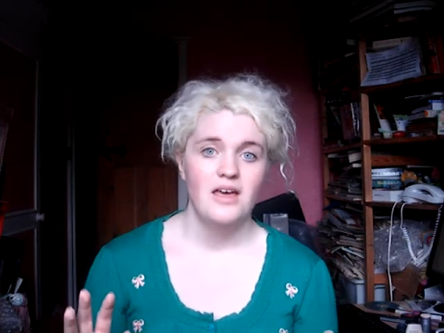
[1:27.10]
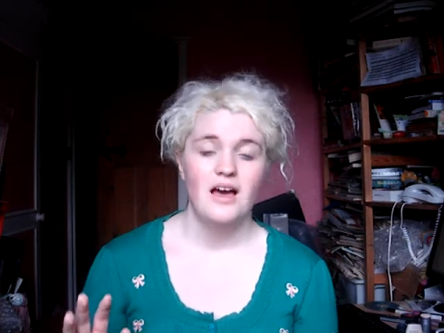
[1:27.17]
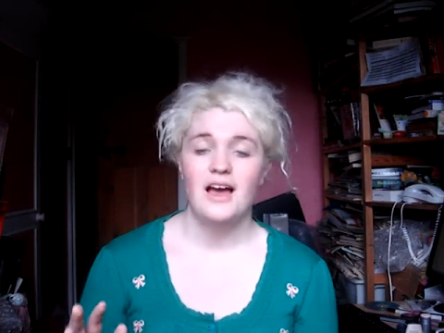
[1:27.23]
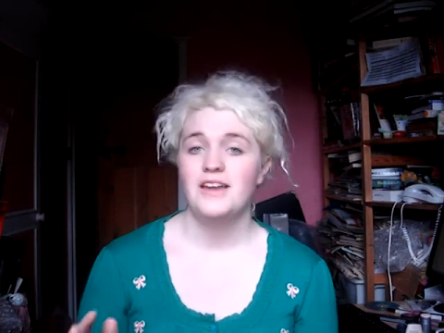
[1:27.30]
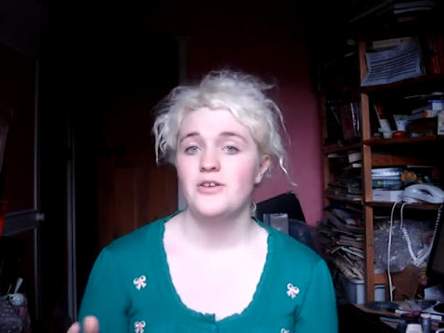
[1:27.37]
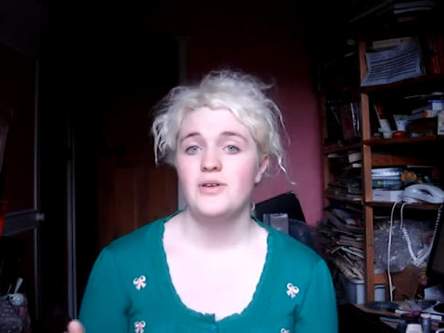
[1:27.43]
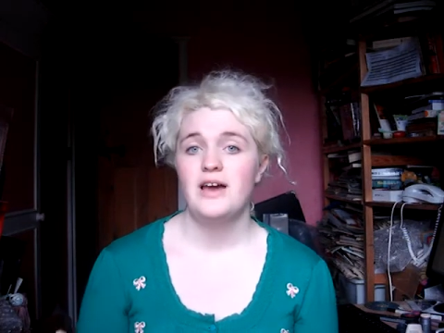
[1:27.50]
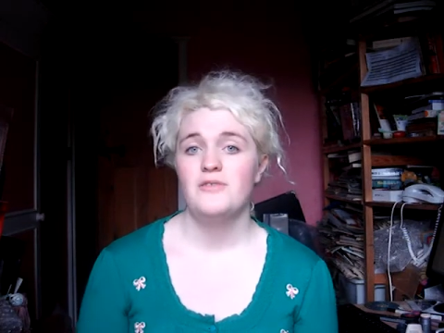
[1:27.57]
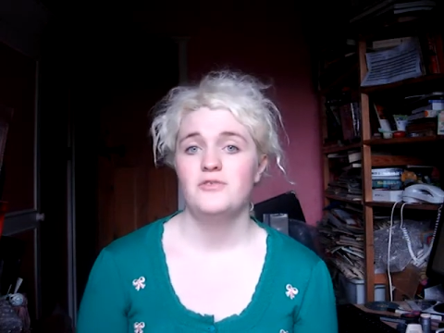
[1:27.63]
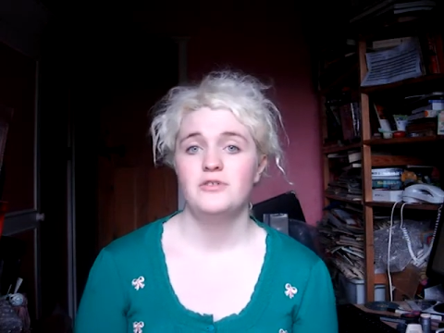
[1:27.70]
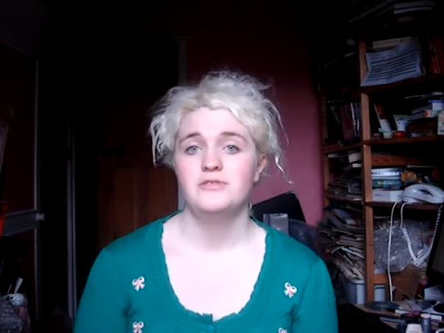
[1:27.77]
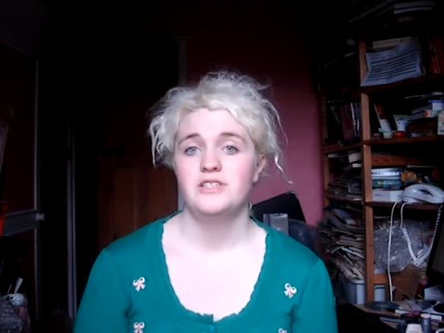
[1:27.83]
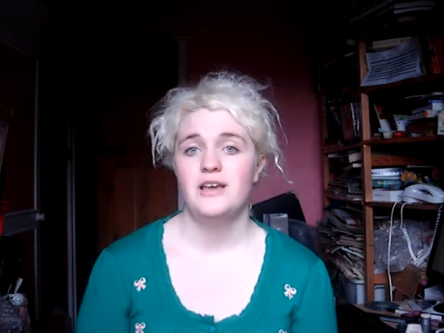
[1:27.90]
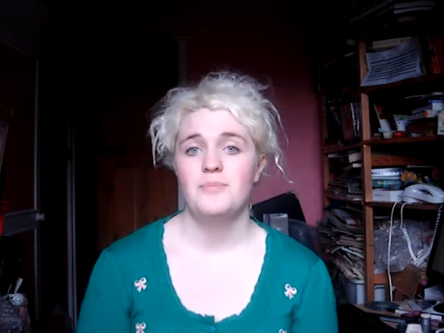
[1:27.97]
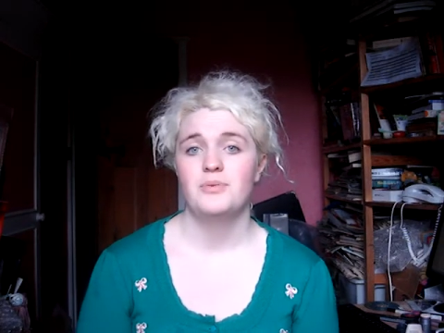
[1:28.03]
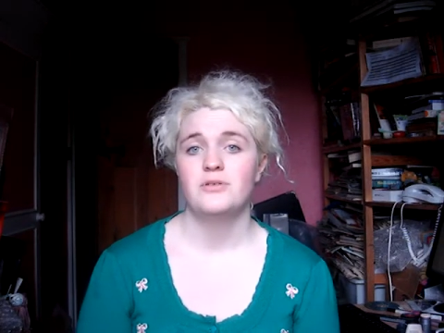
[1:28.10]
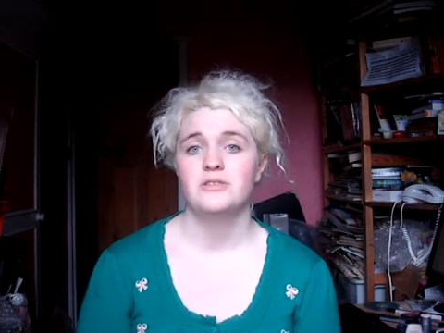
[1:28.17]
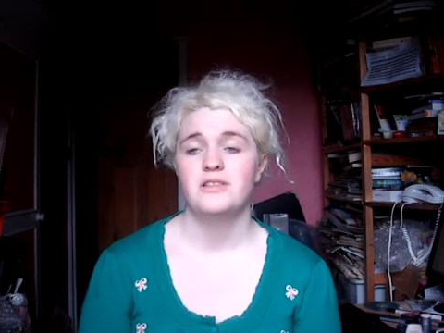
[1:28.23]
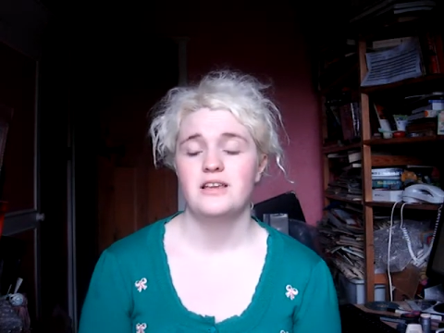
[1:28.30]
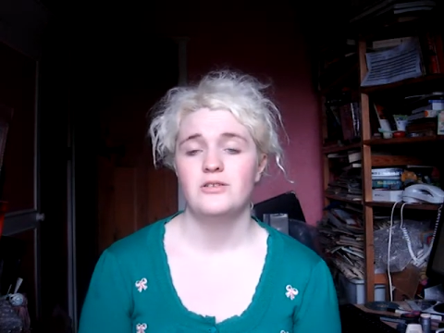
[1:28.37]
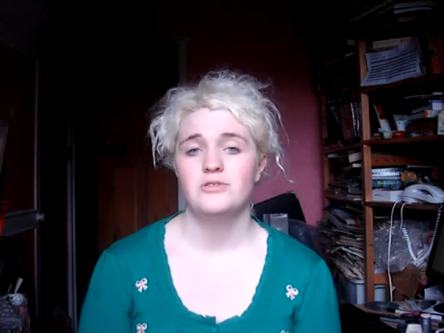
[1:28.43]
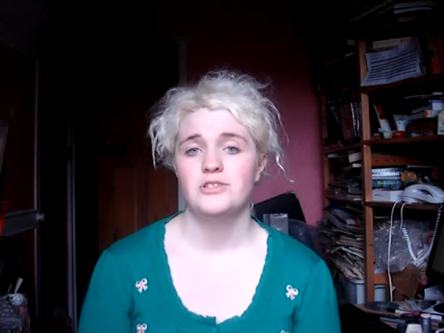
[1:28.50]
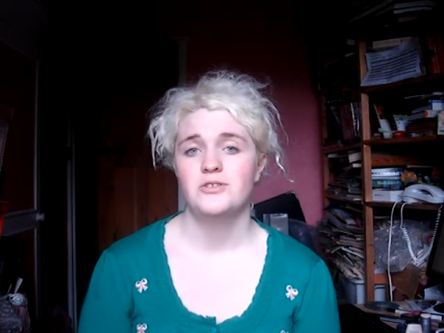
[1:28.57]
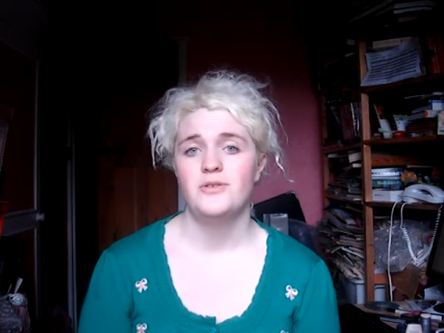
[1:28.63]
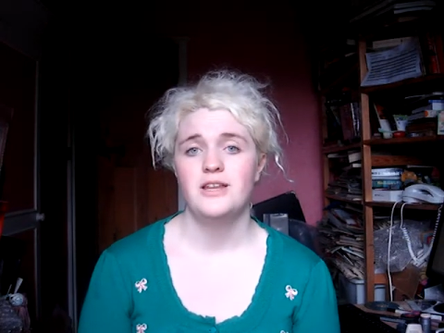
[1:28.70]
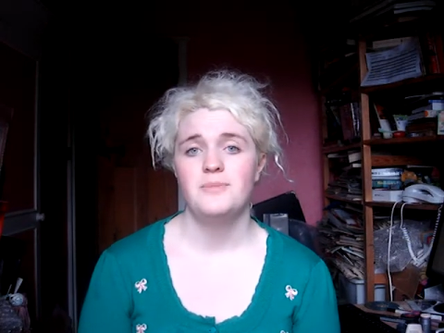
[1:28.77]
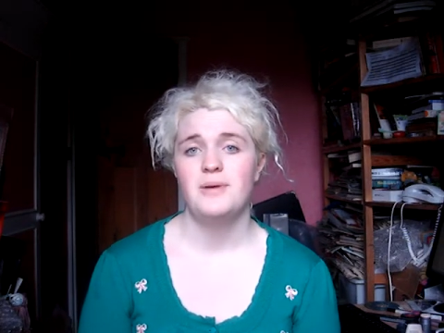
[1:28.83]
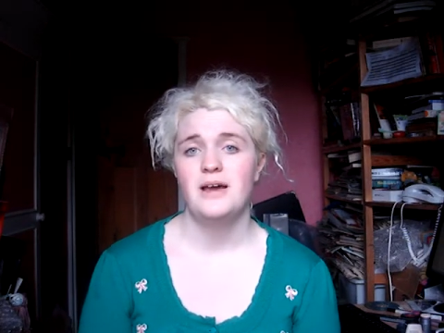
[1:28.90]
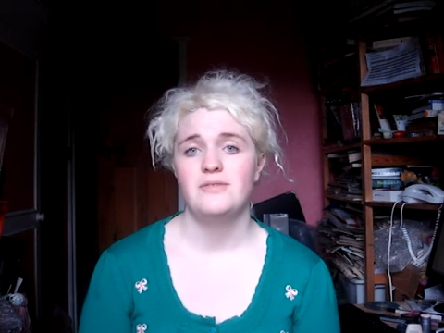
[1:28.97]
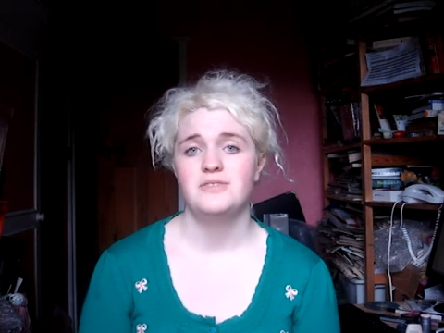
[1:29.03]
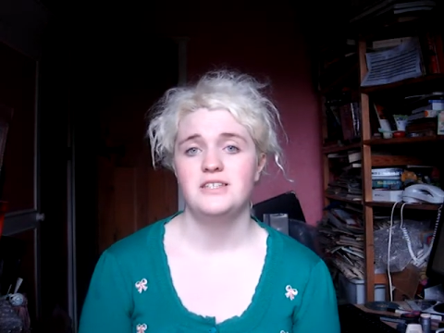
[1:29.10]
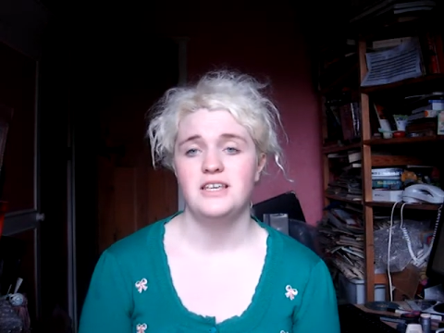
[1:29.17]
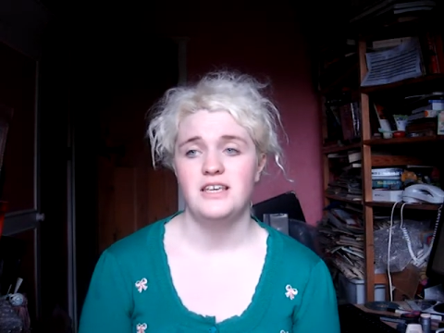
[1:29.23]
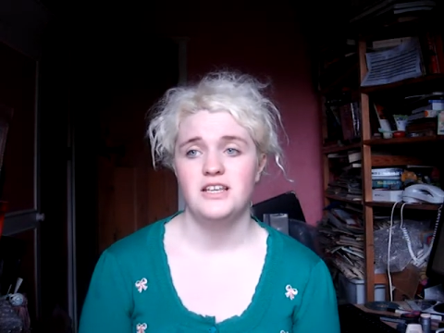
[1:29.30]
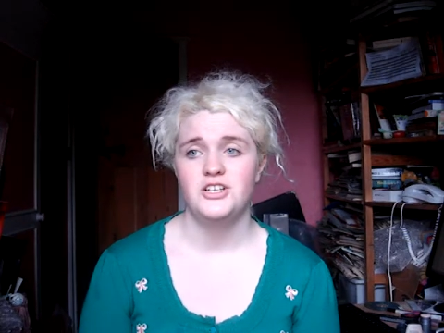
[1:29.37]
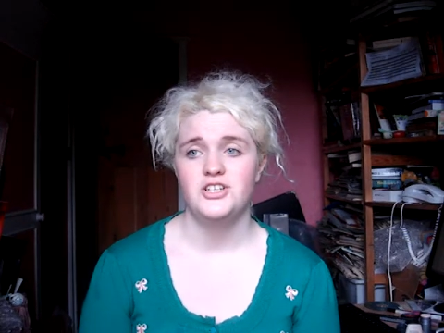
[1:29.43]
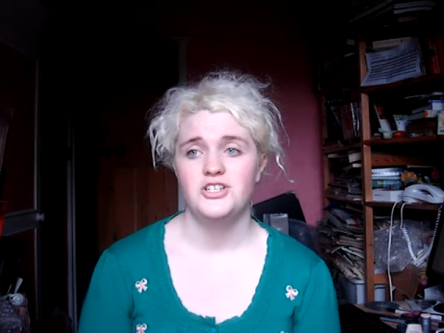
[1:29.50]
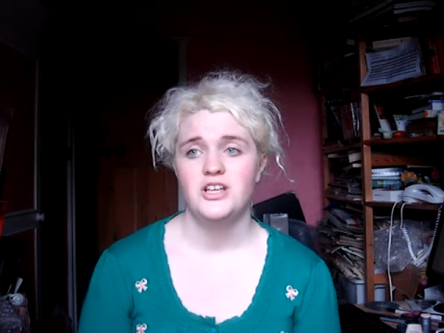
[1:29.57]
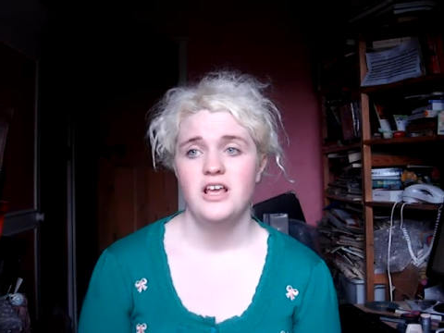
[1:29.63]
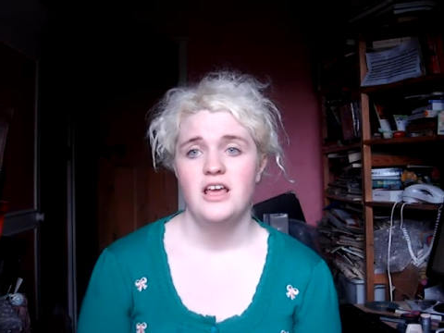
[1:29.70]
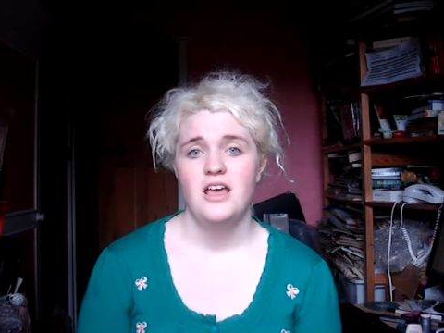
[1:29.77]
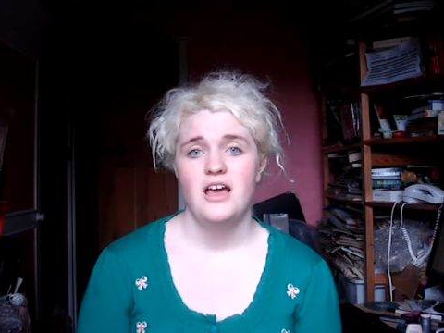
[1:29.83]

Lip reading: I don't have those yet because they cost £20 each,